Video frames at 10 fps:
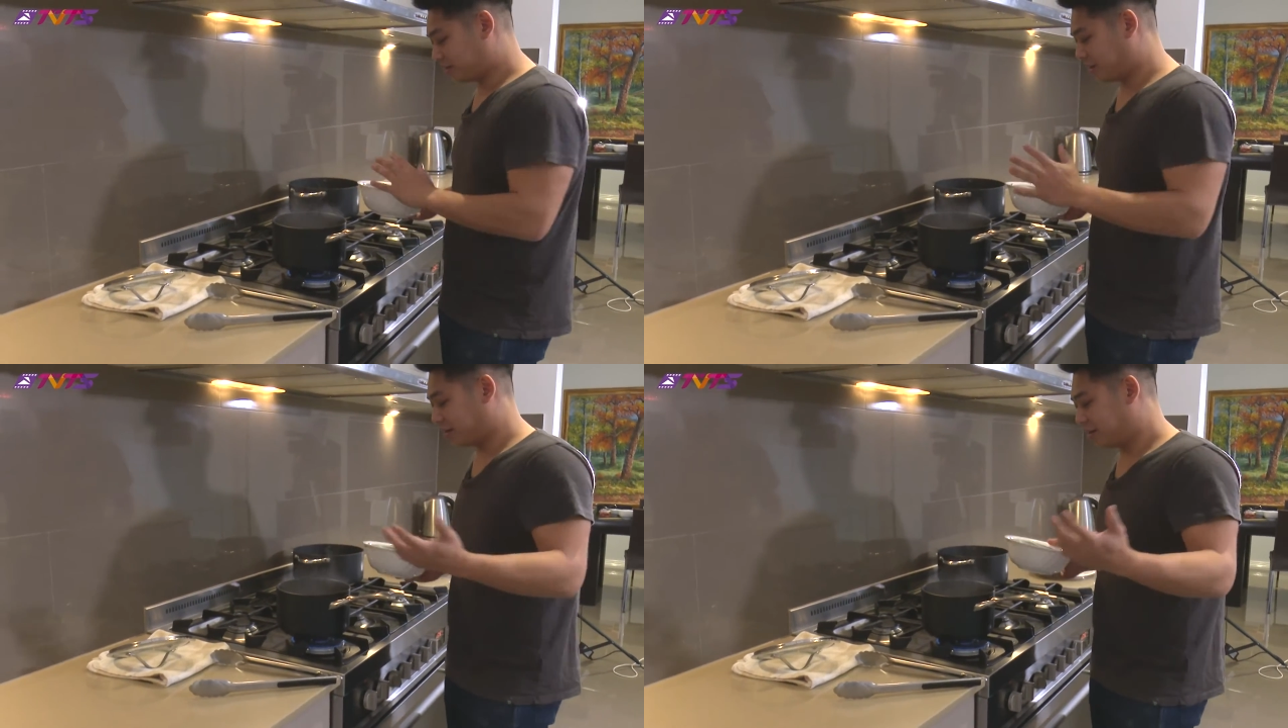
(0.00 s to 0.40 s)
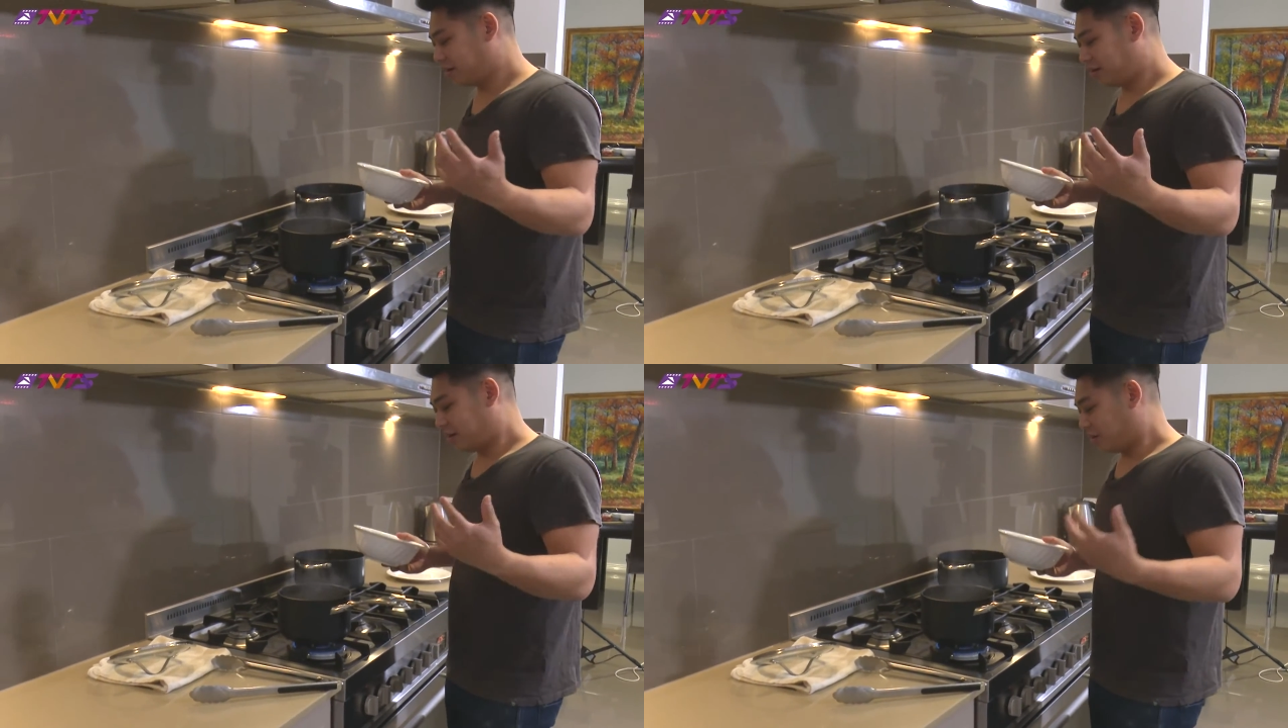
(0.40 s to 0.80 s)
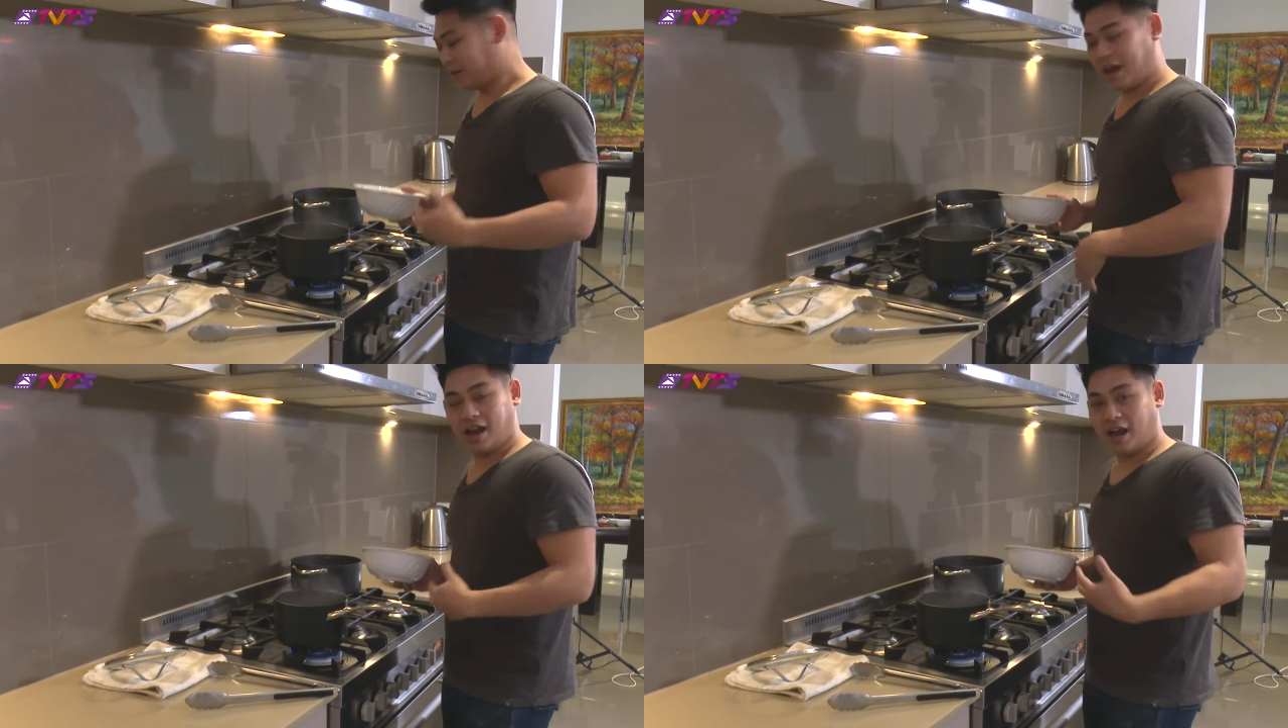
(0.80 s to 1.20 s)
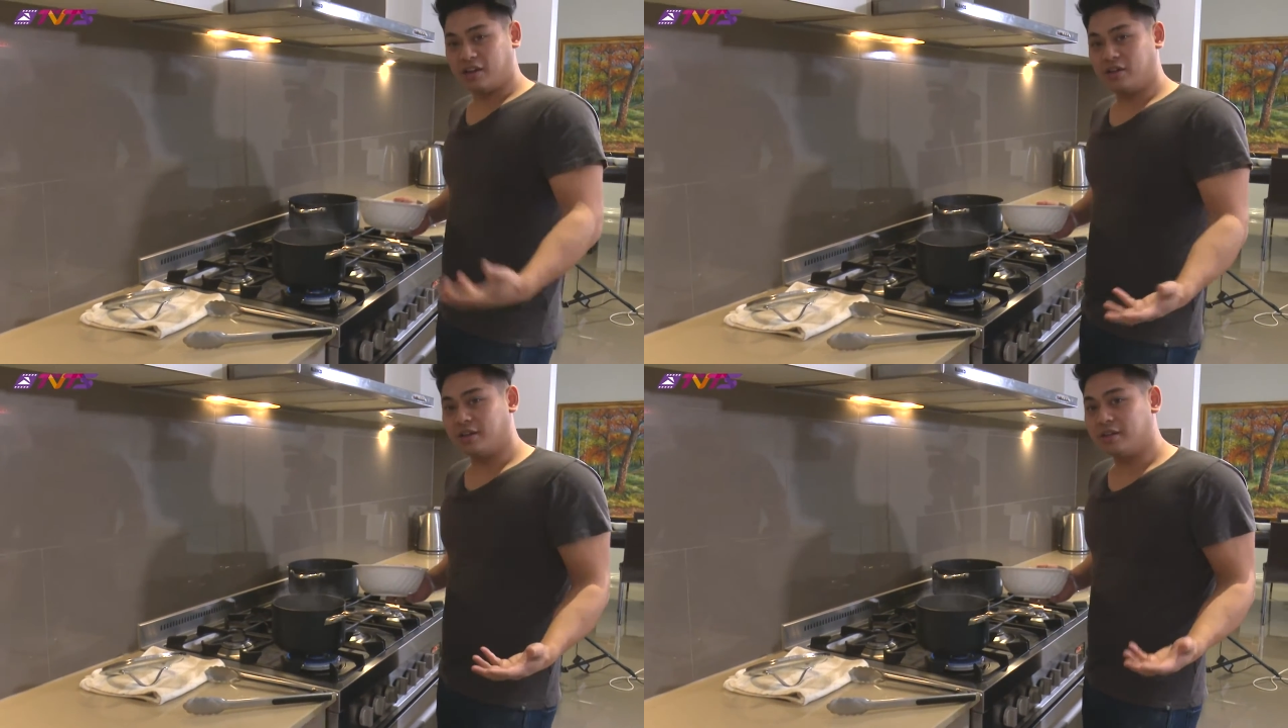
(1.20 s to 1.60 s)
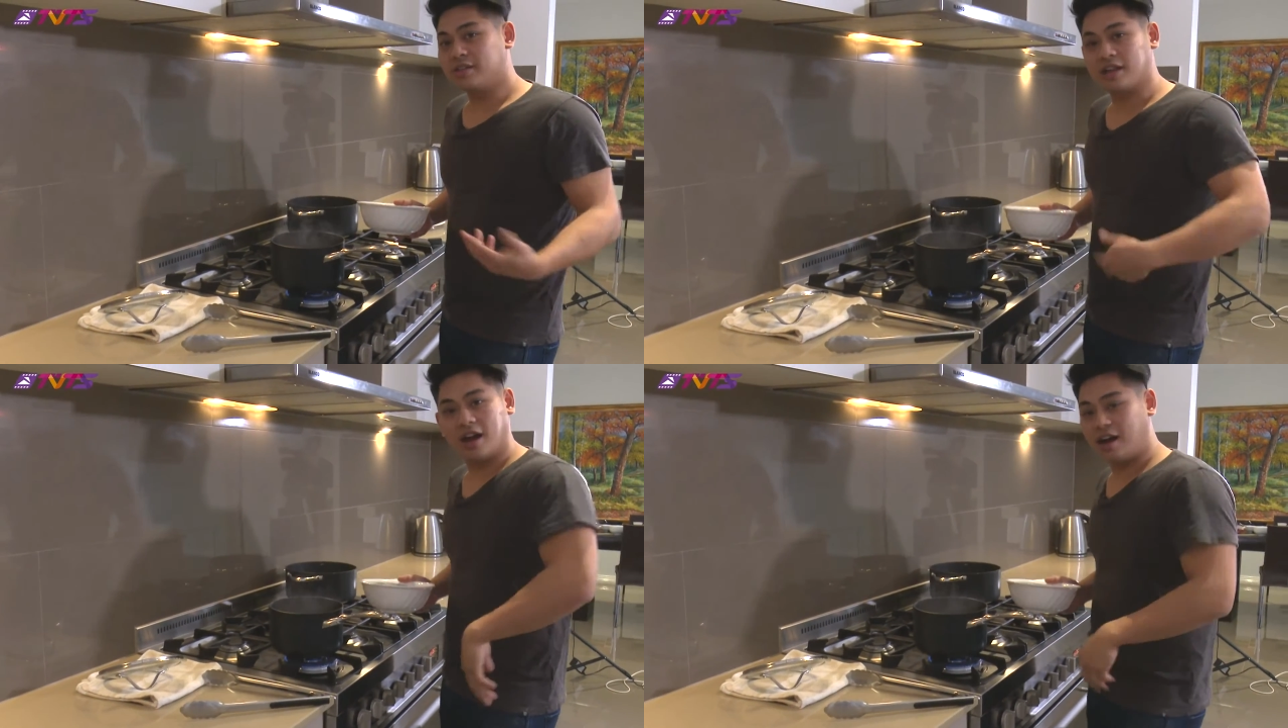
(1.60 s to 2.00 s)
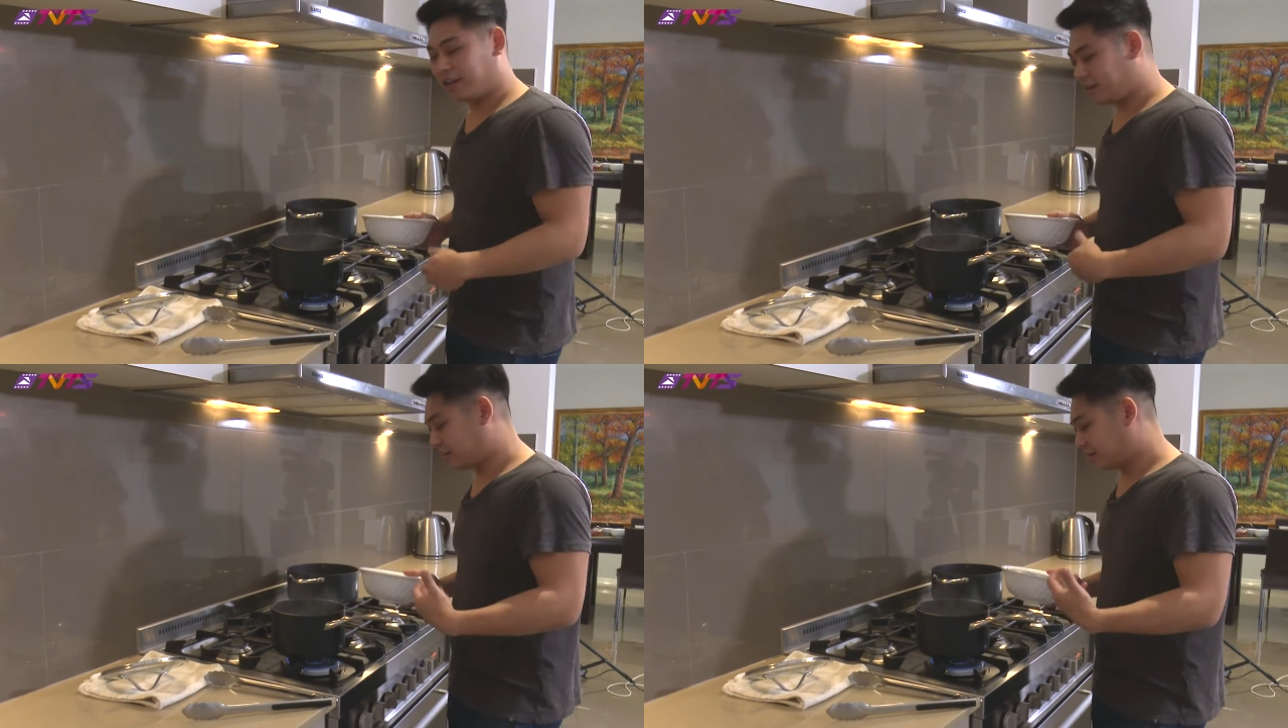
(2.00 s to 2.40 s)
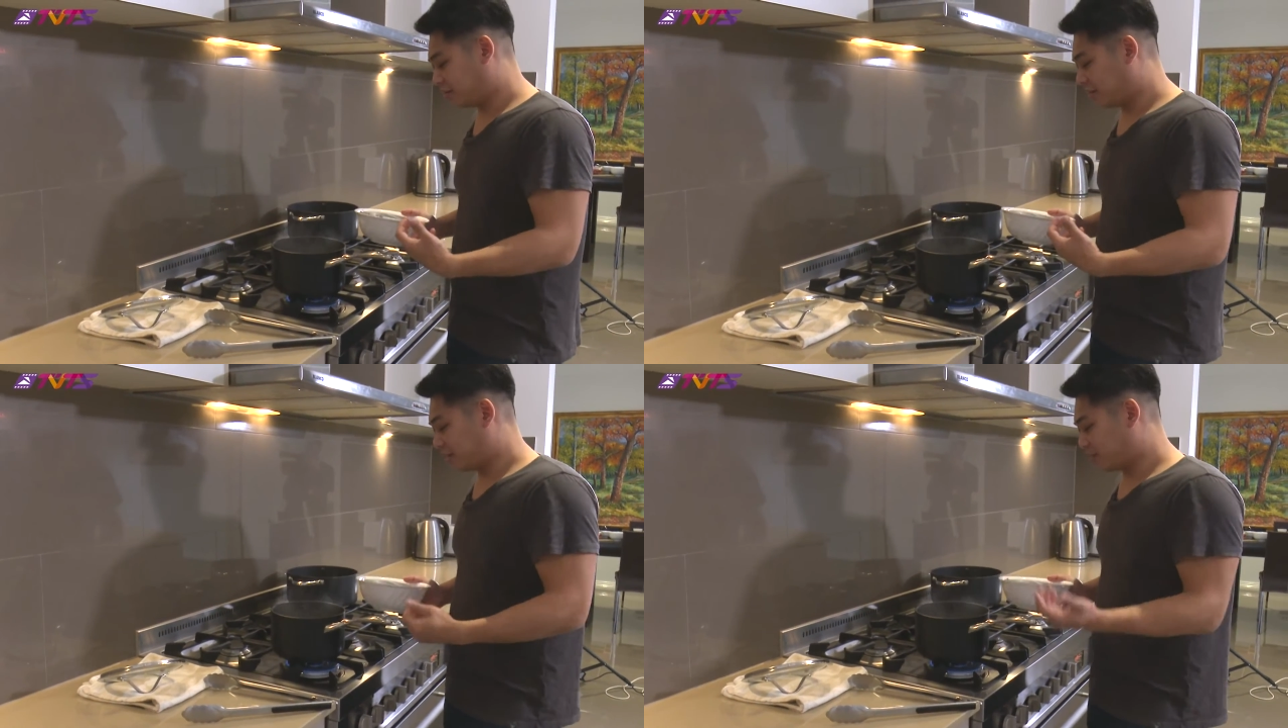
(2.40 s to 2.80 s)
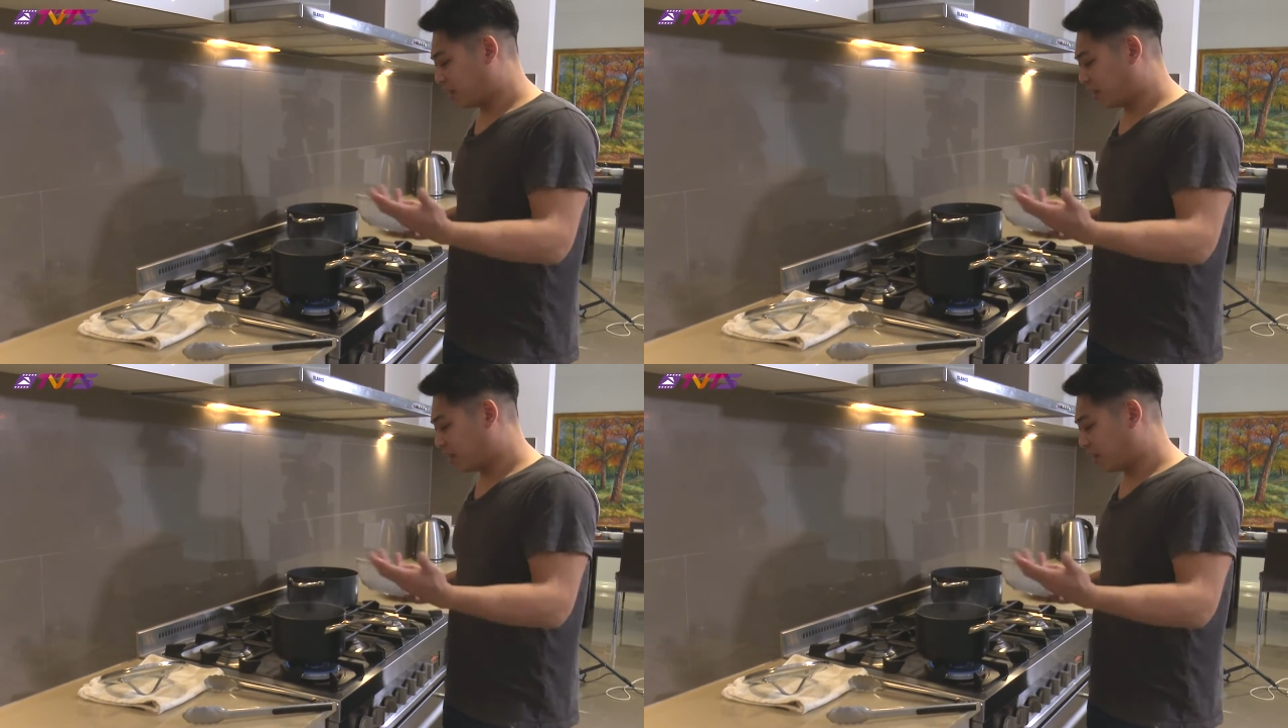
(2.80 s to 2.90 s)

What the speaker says: So you can add onions, garlic and all that,